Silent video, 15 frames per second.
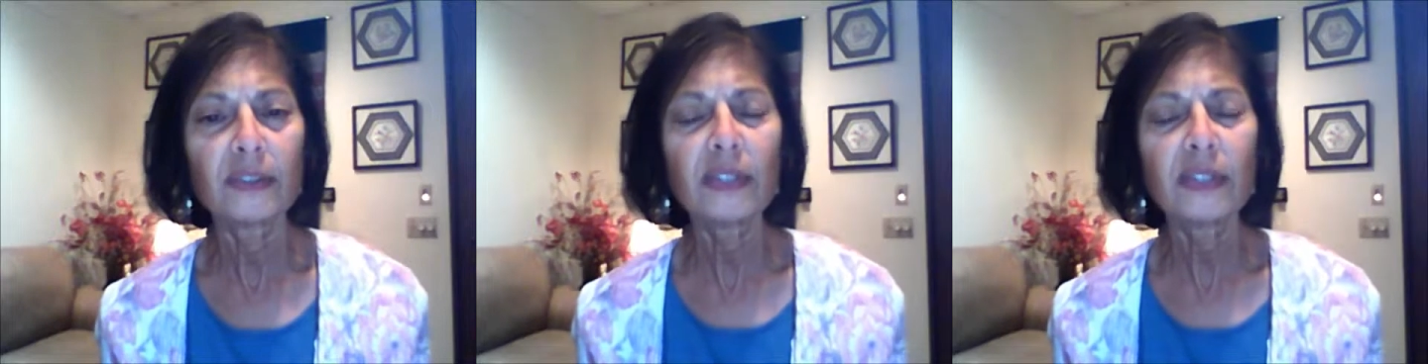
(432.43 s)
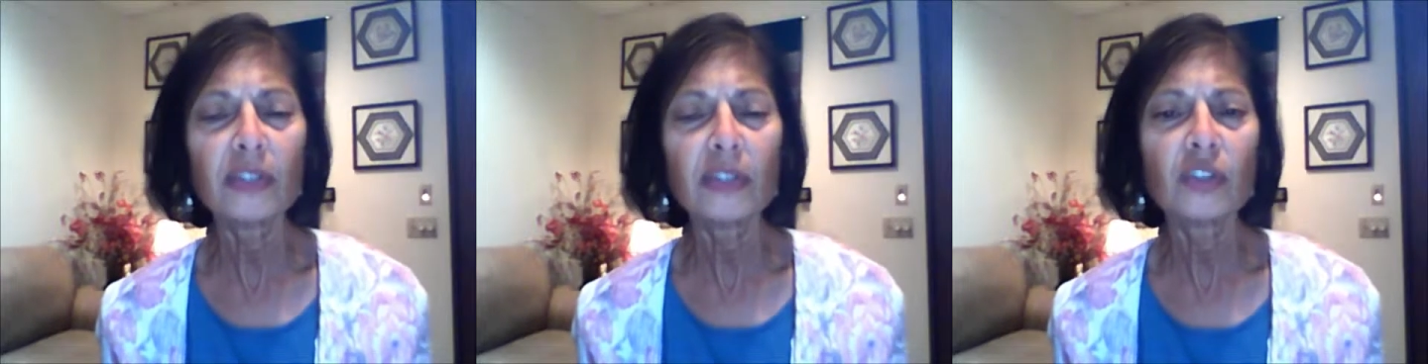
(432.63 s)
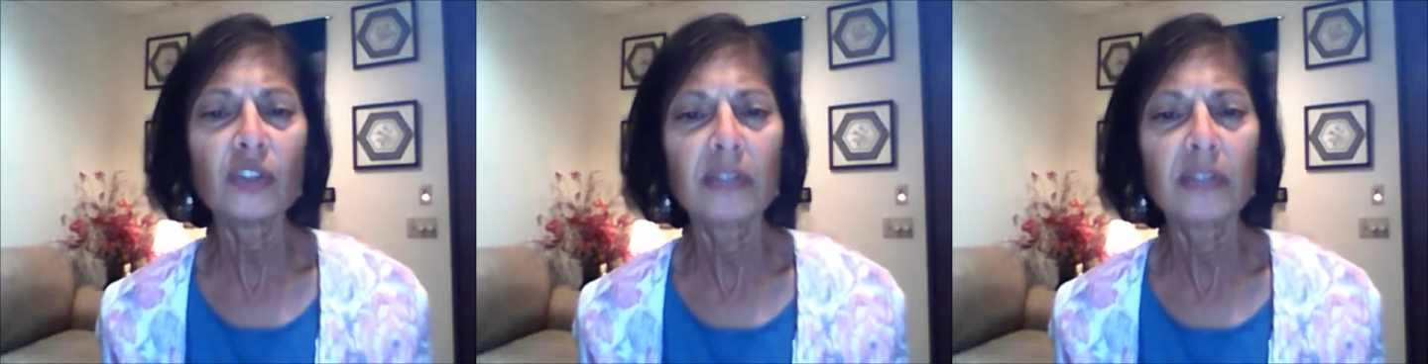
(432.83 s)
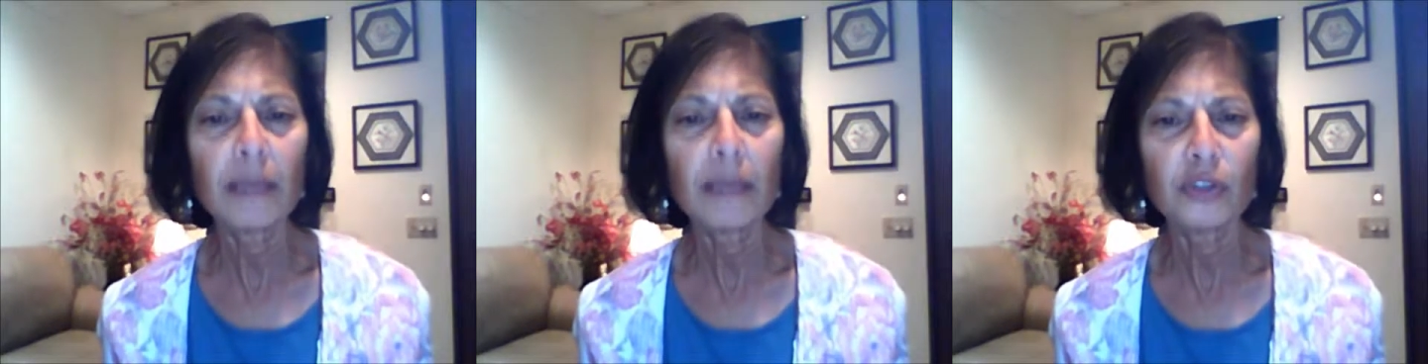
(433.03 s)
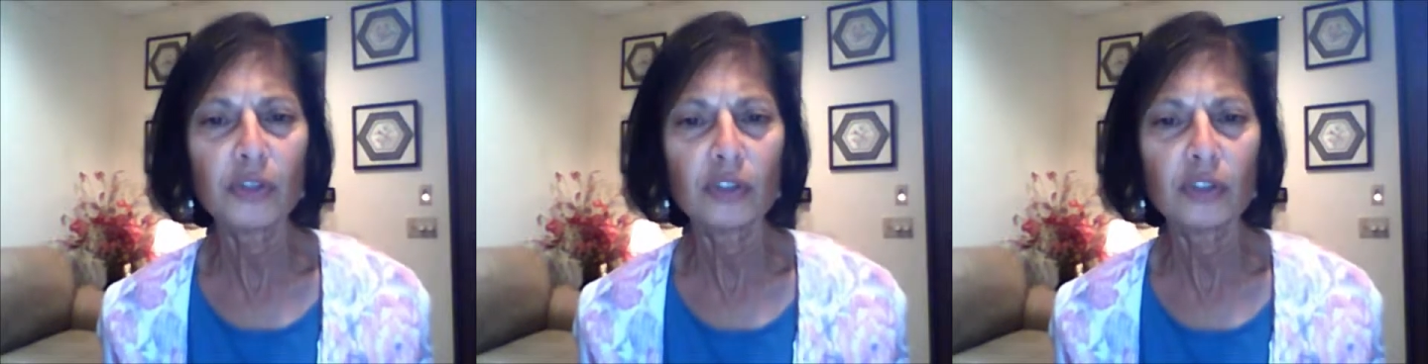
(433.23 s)
because that just
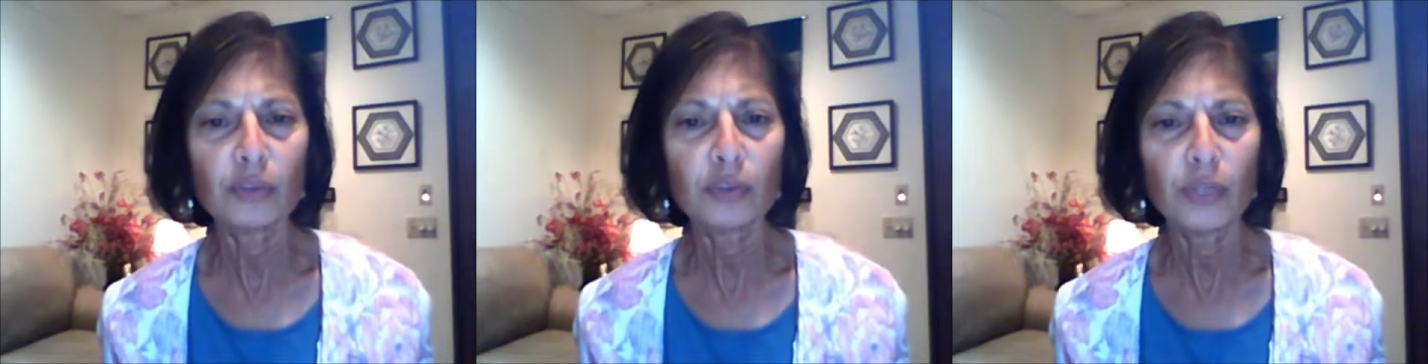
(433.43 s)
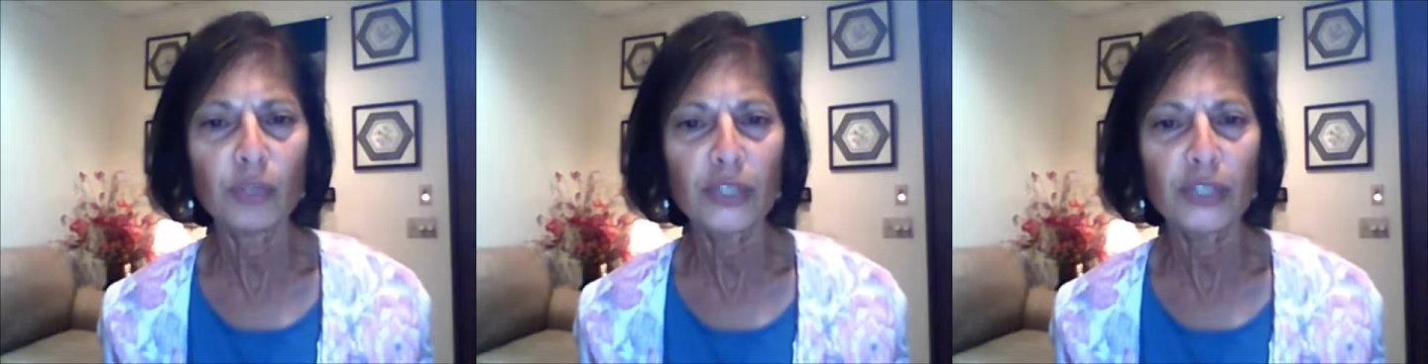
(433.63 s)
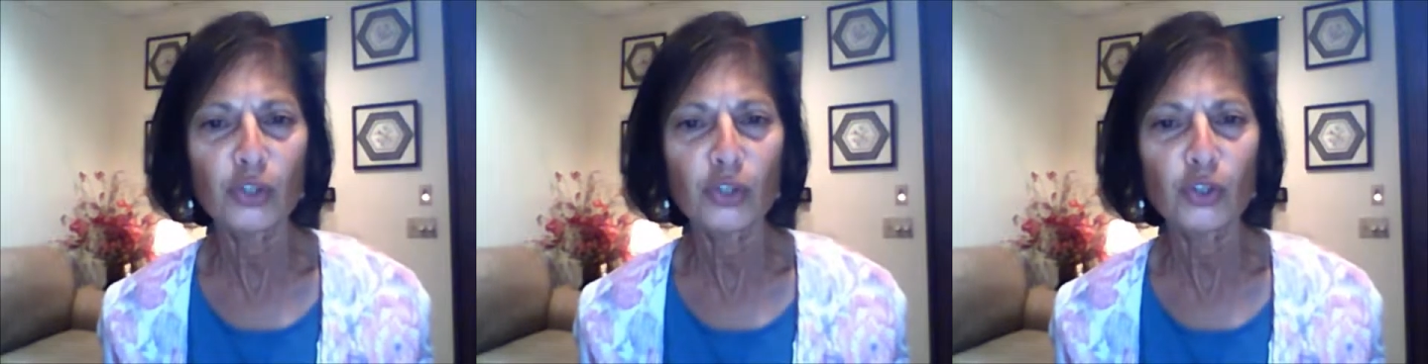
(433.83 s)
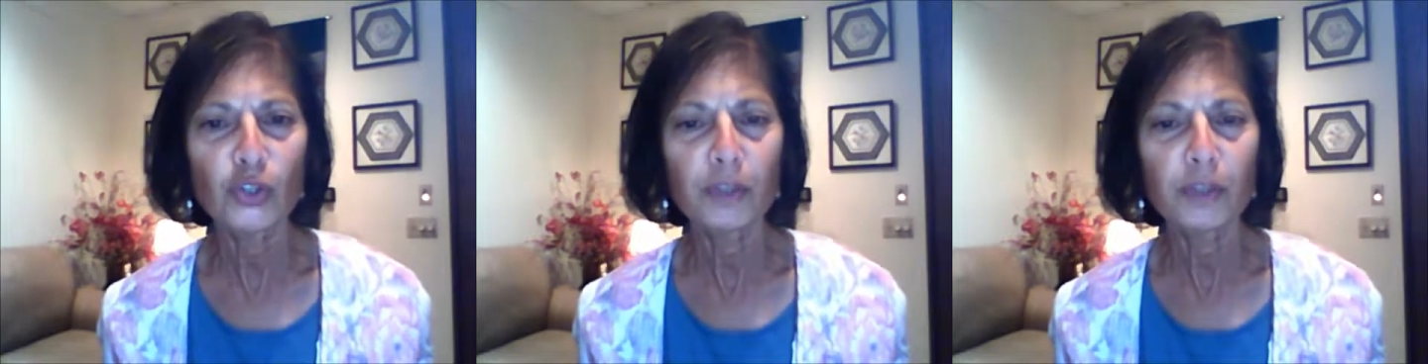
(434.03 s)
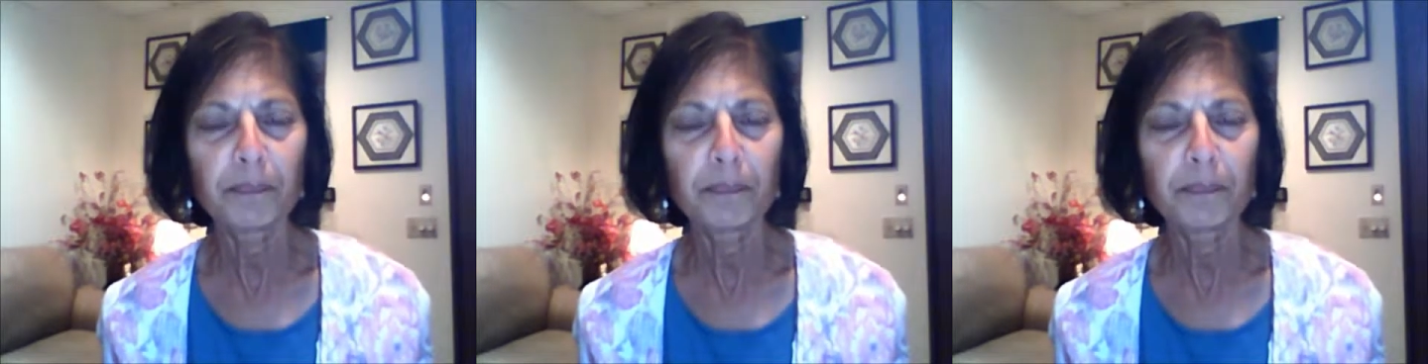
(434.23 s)
damages the relationship.